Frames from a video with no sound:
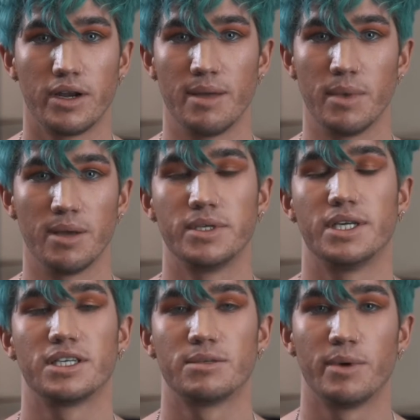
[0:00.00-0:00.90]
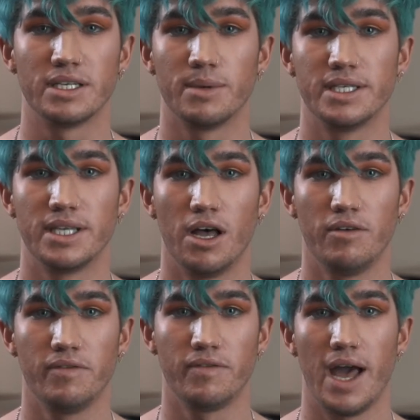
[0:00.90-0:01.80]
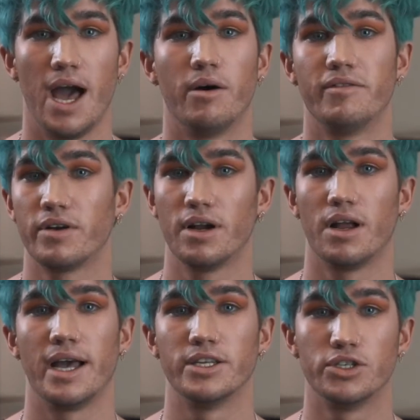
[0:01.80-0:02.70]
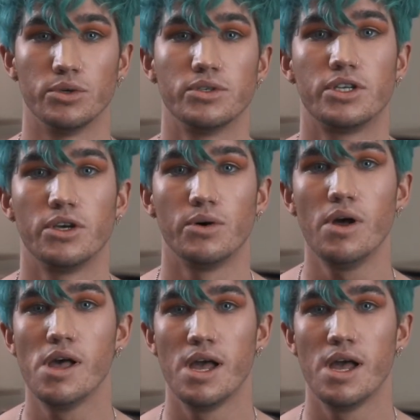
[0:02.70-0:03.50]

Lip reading: I'm able to express myself however I choose to.